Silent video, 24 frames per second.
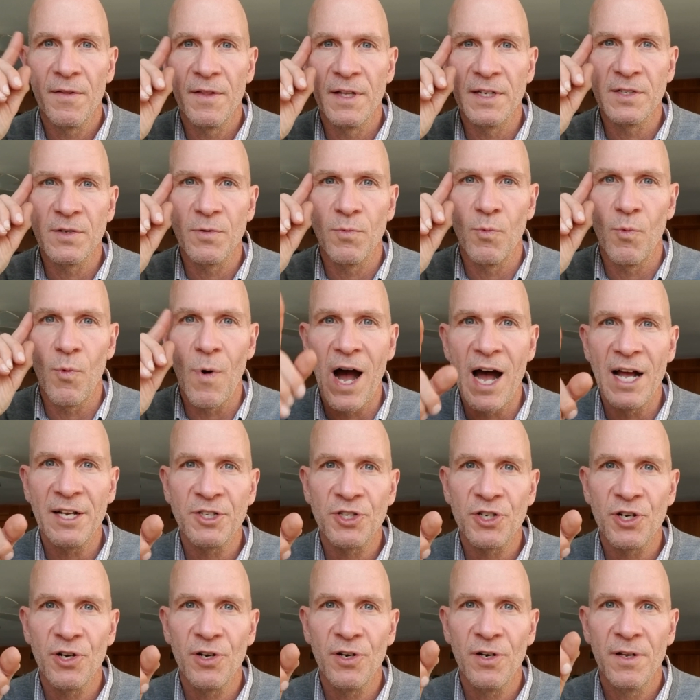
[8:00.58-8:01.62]
this
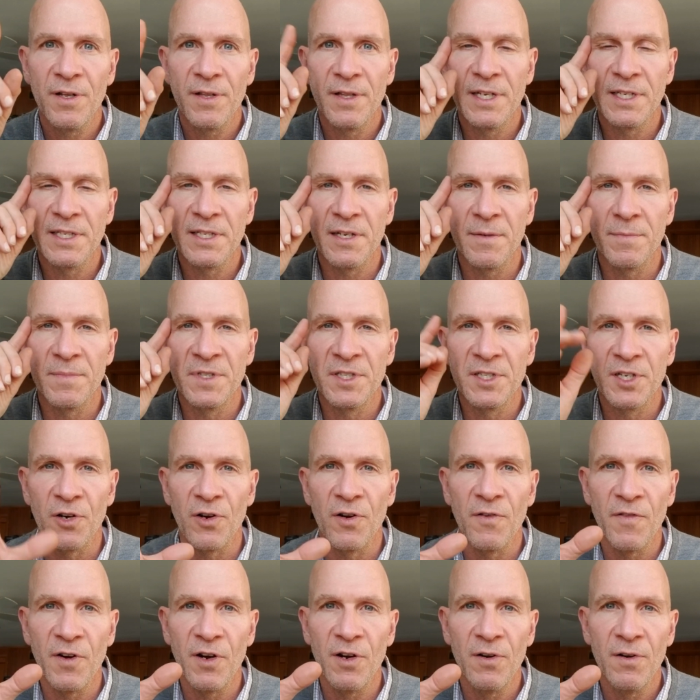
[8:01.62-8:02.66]
watcher, this
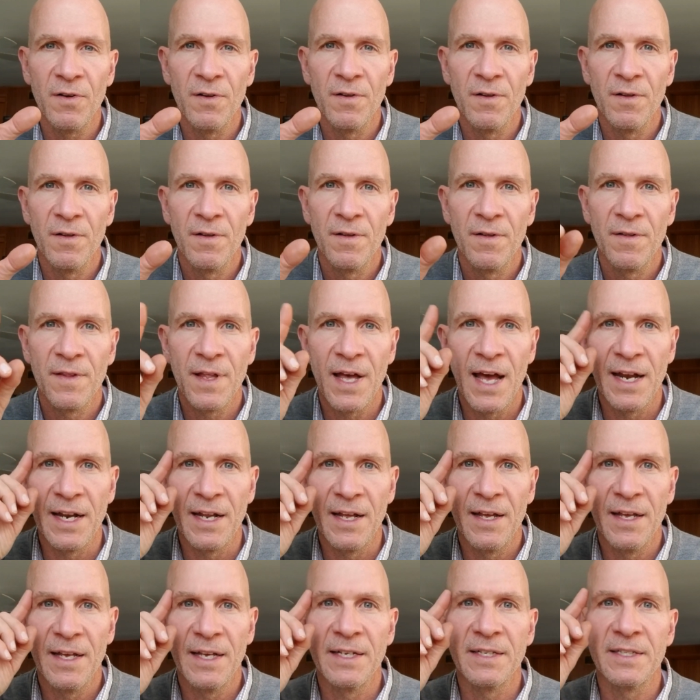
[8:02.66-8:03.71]
observer that
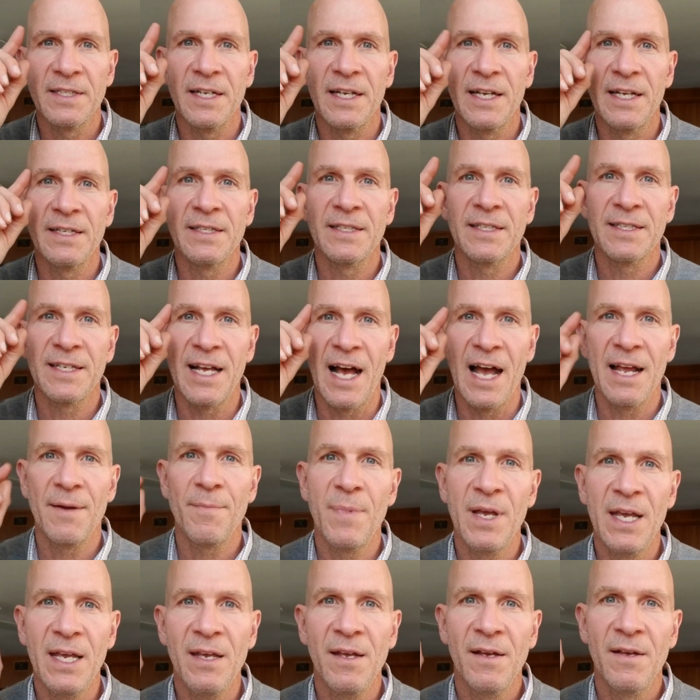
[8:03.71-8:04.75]
is inside
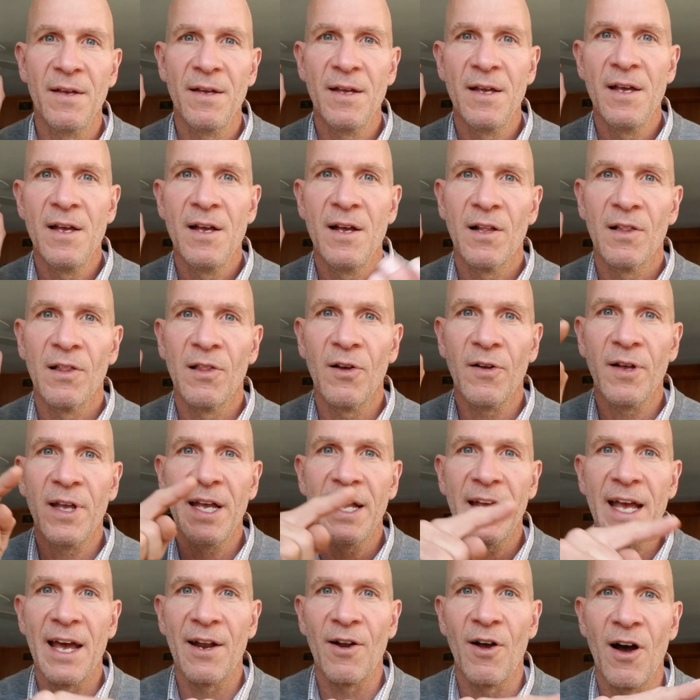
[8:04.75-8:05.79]
me,
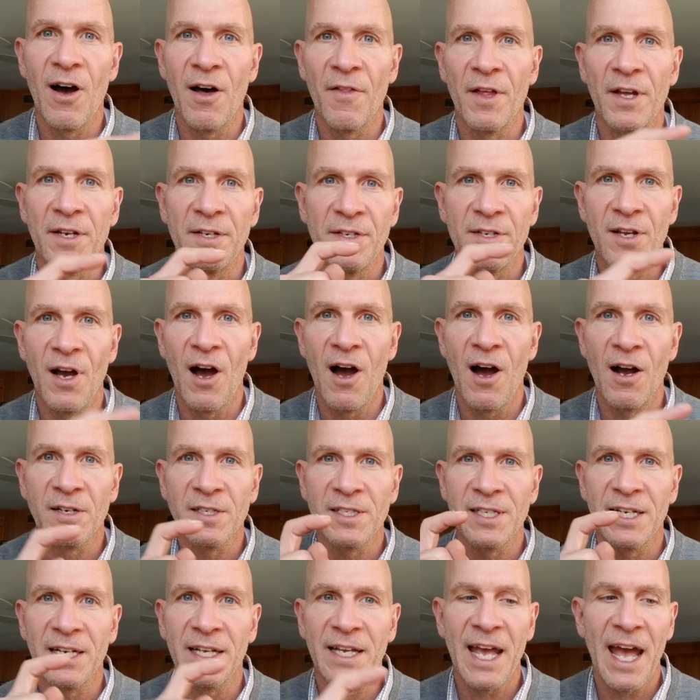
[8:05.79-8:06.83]
looking at all the dogs
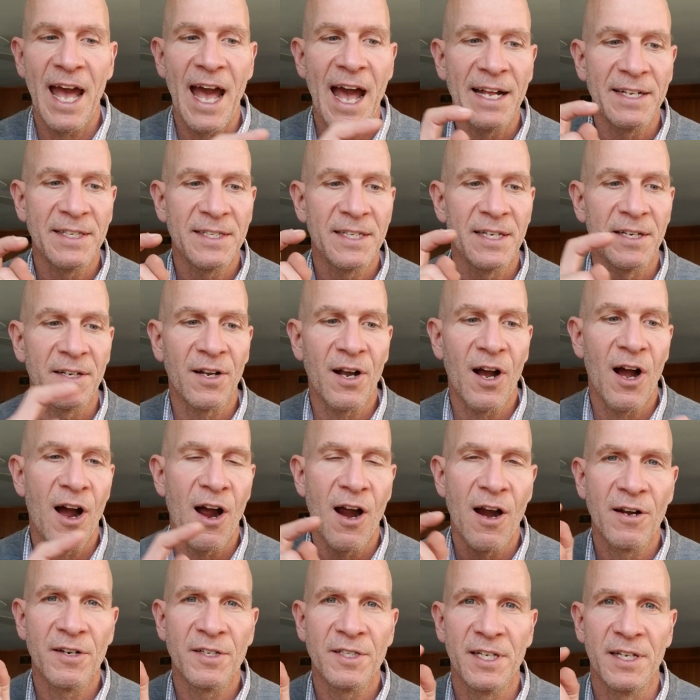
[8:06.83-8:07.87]
and cats and
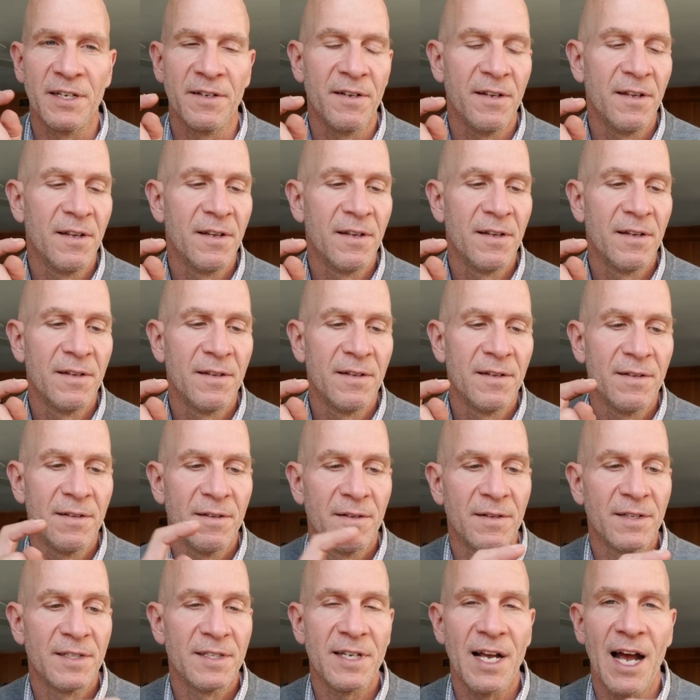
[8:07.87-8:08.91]
cars and
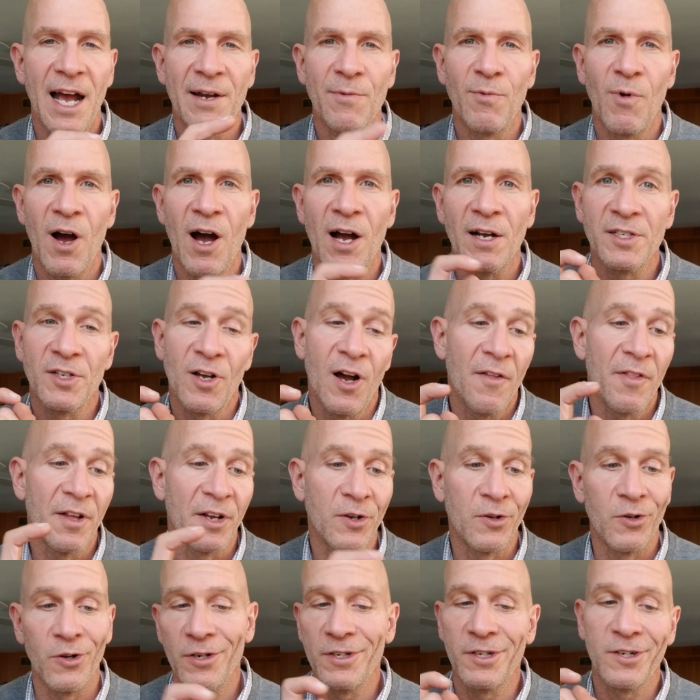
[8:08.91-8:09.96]
sidewalks, all the
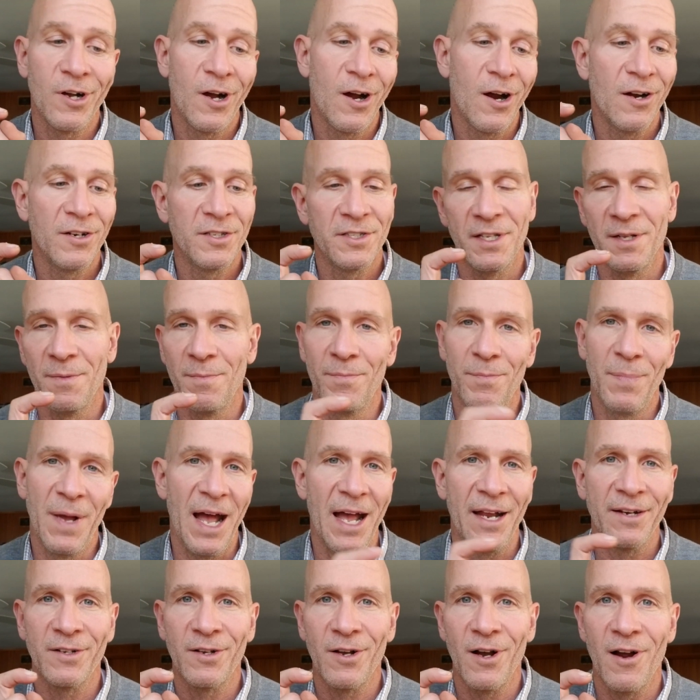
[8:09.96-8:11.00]
good cars, the
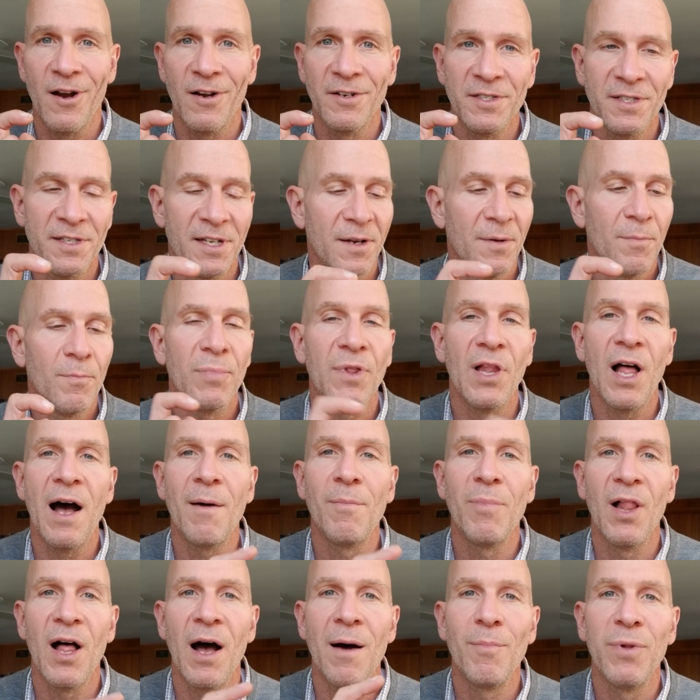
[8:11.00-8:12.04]
bad cars, the blah,
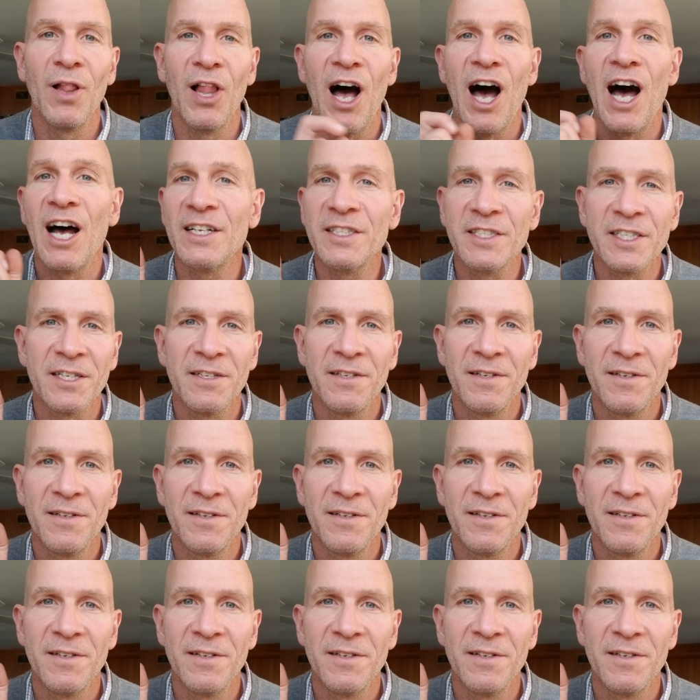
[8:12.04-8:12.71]
blah, blahs,